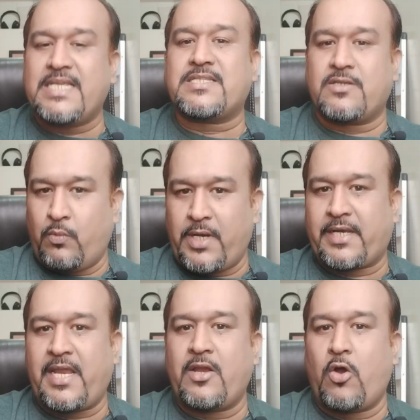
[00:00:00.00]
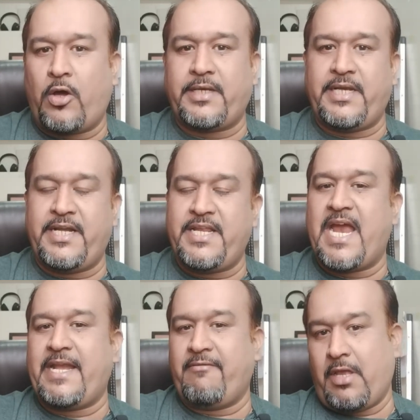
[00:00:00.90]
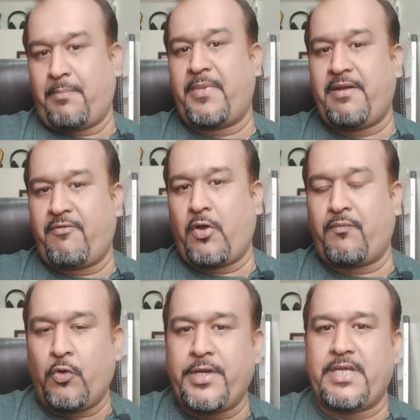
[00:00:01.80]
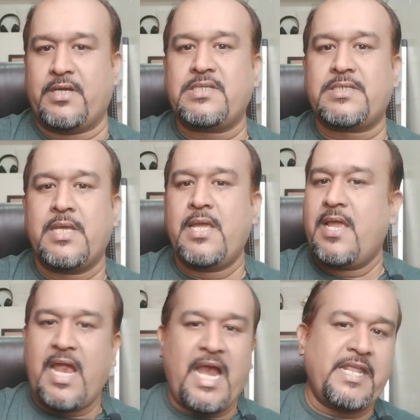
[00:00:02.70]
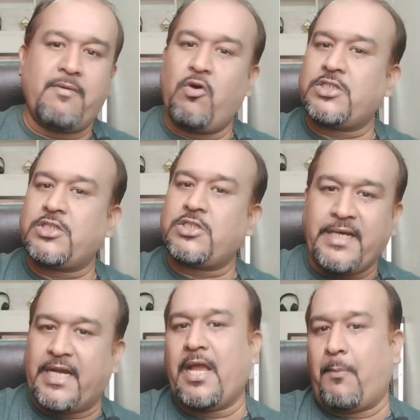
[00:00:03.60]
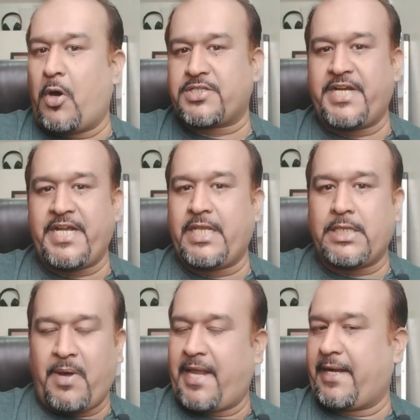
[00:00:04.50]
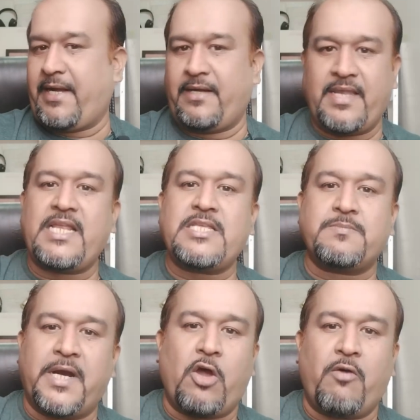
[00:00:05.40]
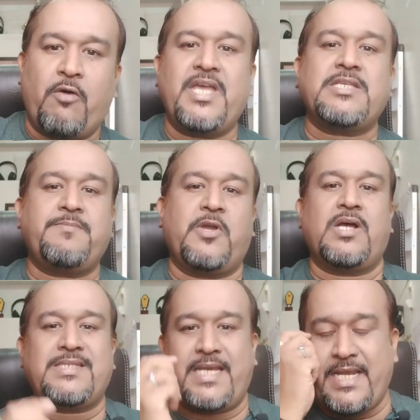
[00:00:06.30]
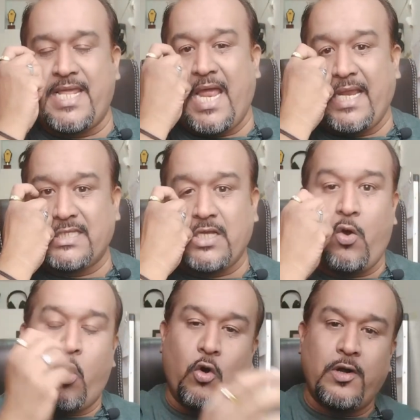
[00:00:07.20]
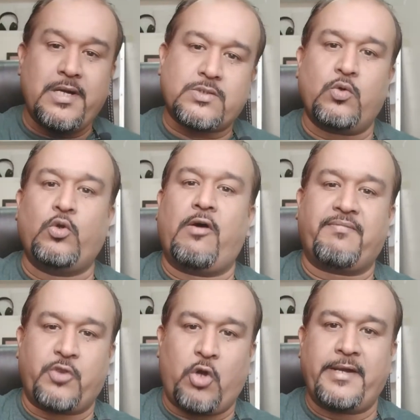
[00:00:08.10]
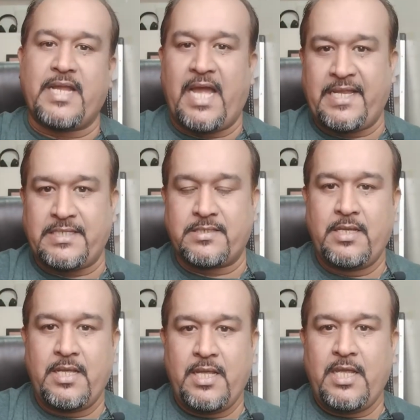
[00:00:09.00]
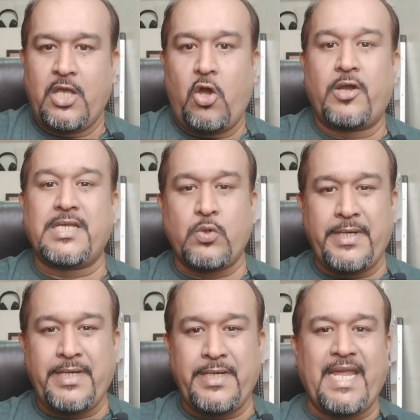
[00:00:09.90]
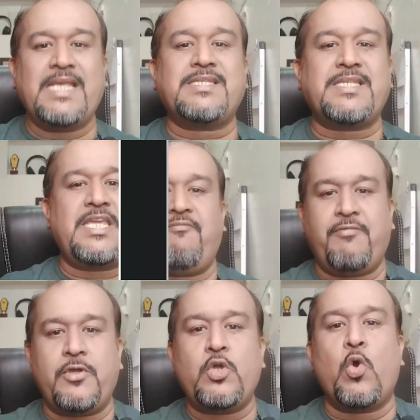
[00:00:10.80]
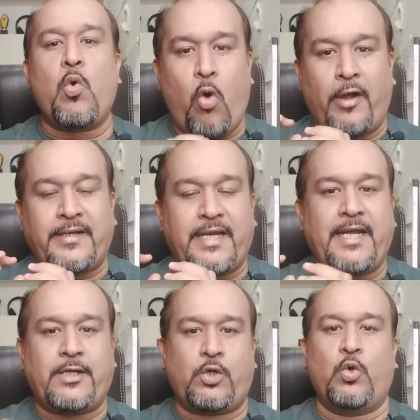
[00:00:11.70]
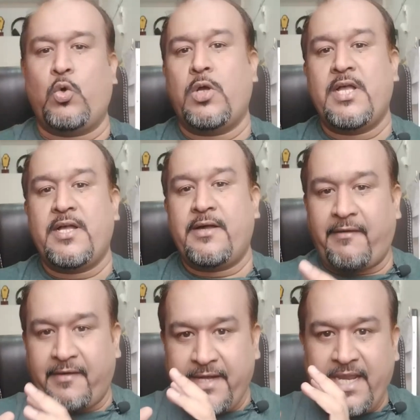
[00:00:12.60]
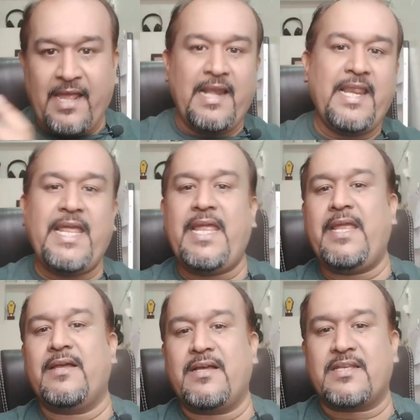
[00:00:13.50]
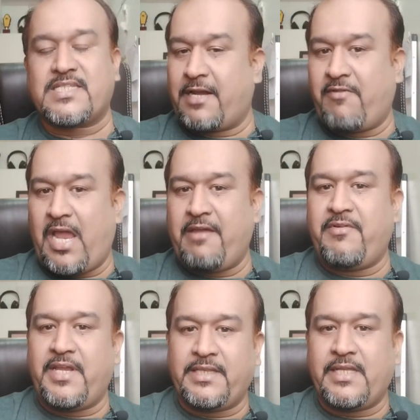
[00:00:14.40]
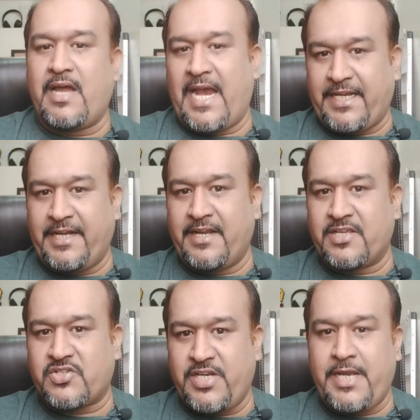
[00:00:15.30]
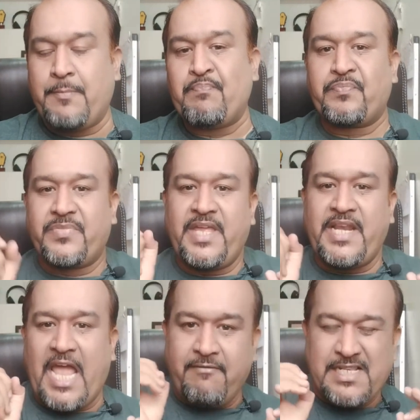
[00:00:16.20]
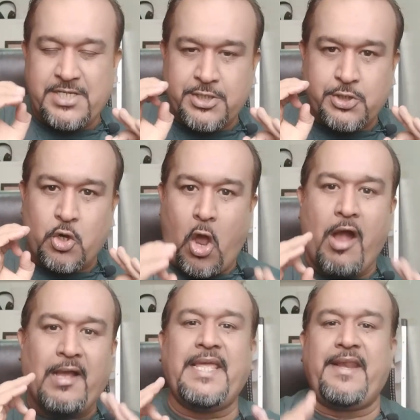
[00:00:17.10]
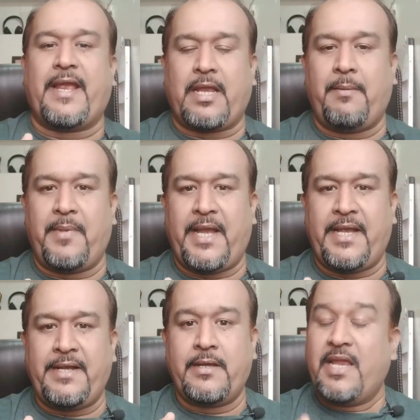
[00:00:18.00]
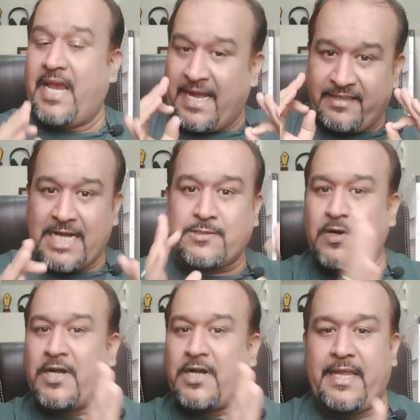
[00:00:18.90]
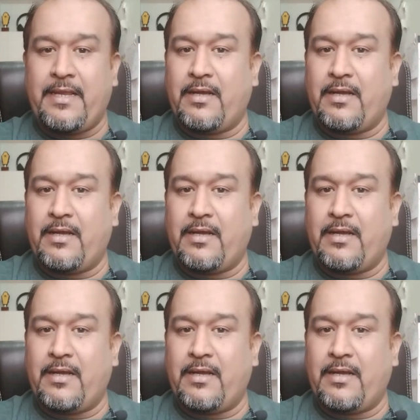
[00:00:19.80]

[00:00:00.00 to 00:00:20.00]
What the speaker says: is working on EDI development for 4 years and he was not getting opportunity in the market. That is but obvious because EDI is an old school of thought, guys. Okay, so in case if you wanted to really survive in the IT industry, then I will strongly recommend, and that's what I